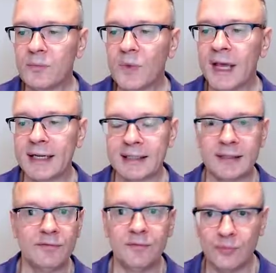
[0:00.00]
and it
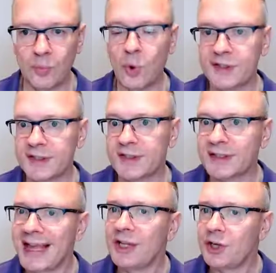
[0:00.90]
warns you, says,
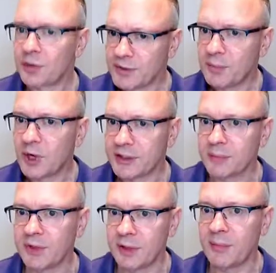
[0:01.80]
hey, you're
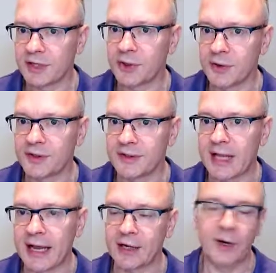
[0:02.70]
responsible to make sure this is
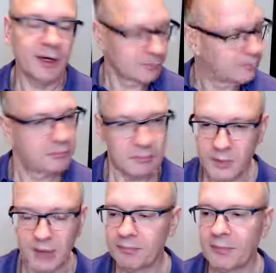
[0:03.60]
accurate.
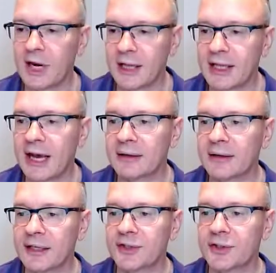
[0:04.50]
Yep, got that.
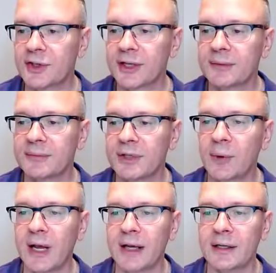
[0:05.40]
Insert it. Go
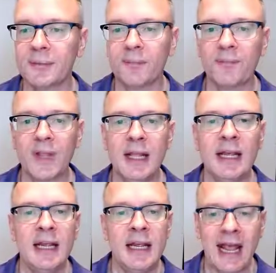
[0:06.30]
ahead.
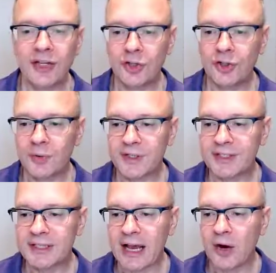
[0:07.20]
And you'll notice
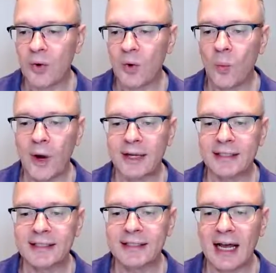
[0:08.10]
now what
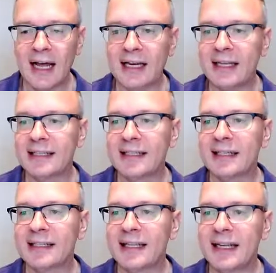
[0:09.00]
it's done is it
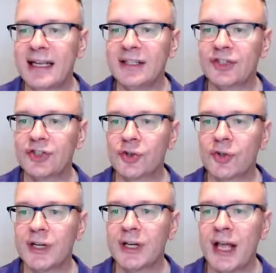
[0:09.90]
has
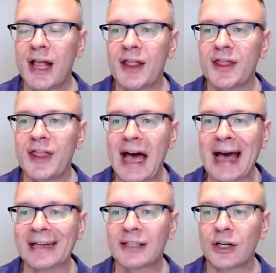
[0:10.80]
inserted
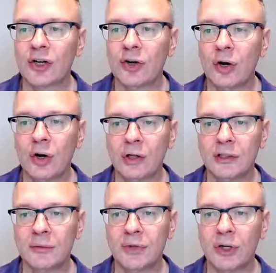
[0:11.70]
that
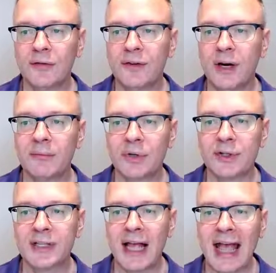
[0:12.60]
column of
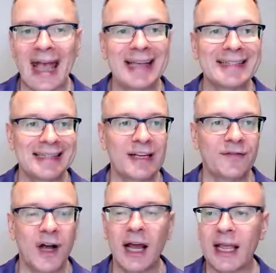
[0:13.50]
numbers as if
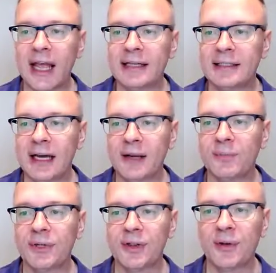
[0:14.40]
I had
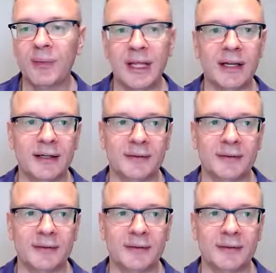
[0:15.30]
typed them in.